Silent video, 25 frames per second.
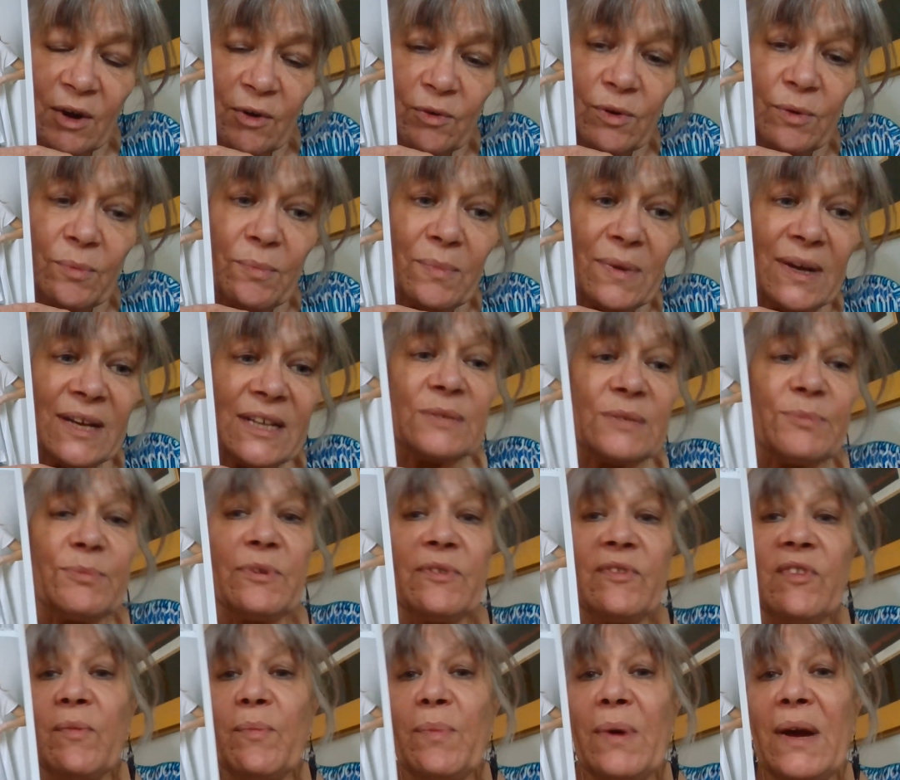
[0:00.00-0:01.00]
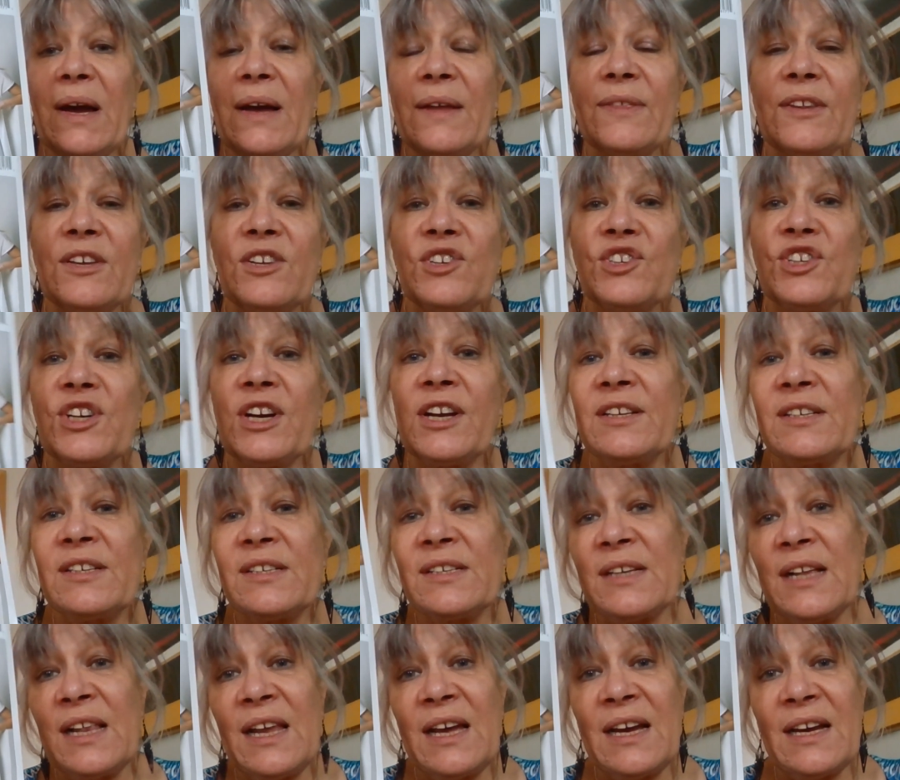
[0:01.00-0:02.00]
reminds me of a pattern that
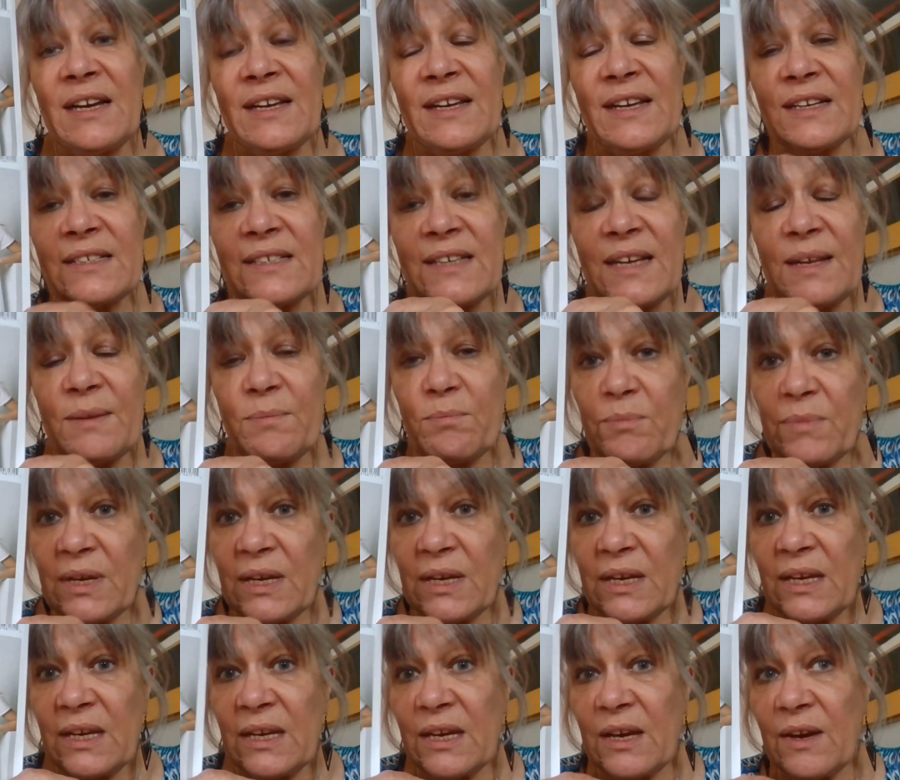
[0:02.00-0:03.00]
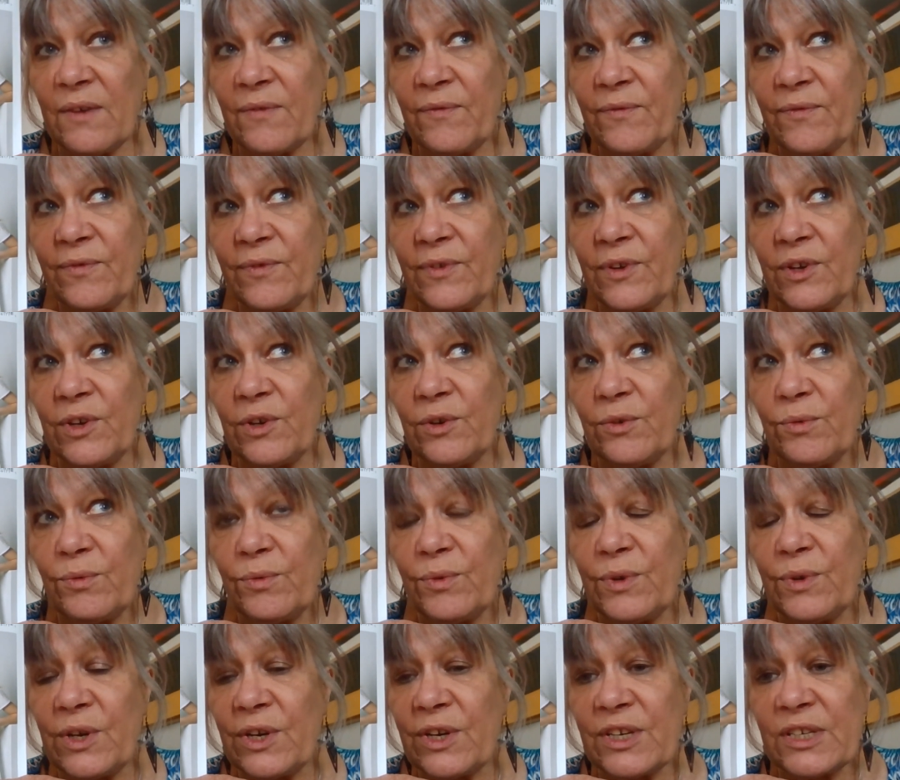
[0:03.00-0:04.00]
Janice Clyer sent me a
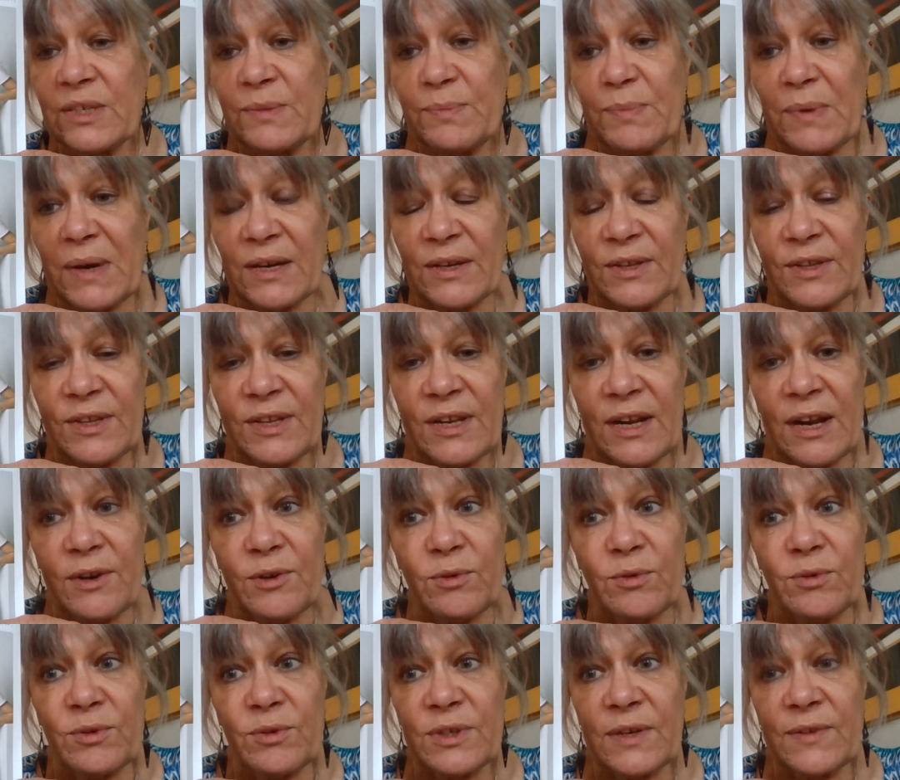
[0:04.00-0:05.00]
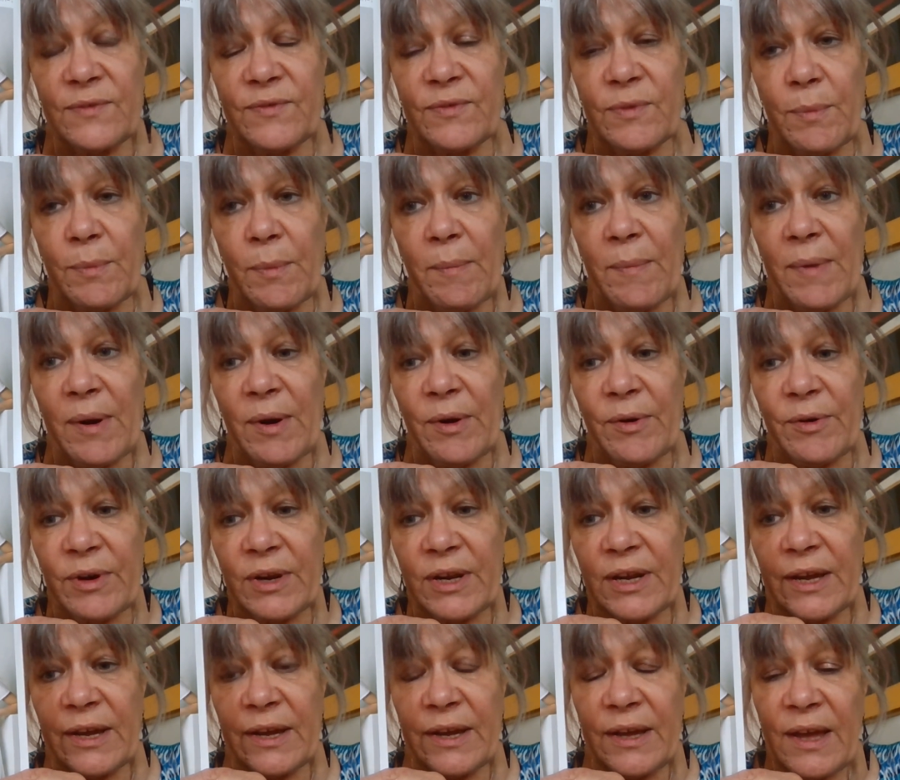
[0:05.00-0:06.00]
few years back that I'd ordered from
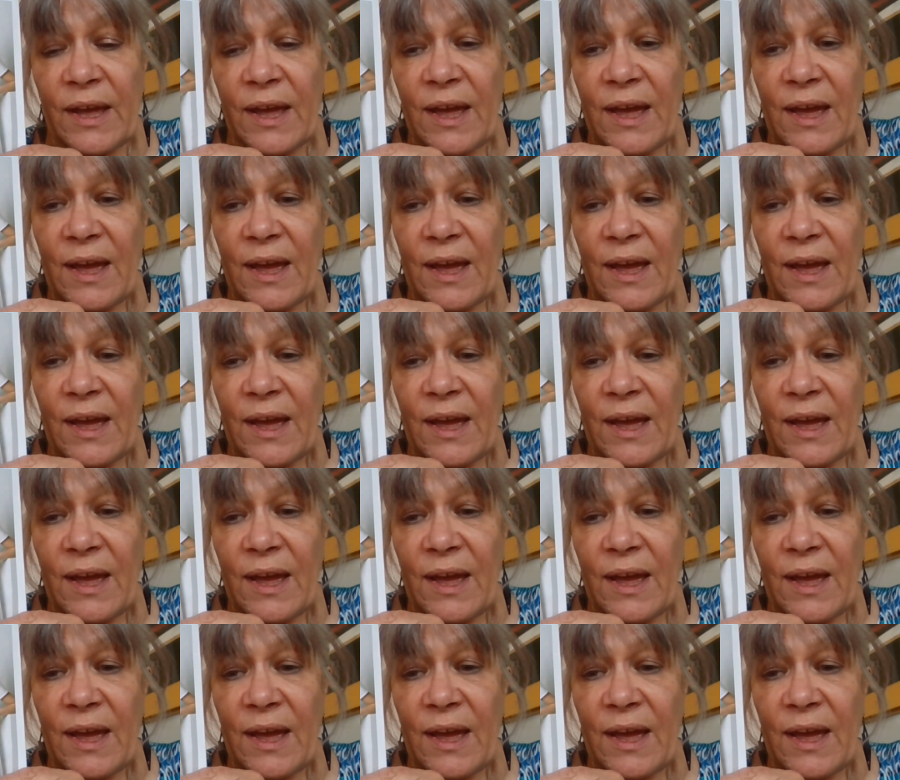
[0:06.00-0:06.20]
America,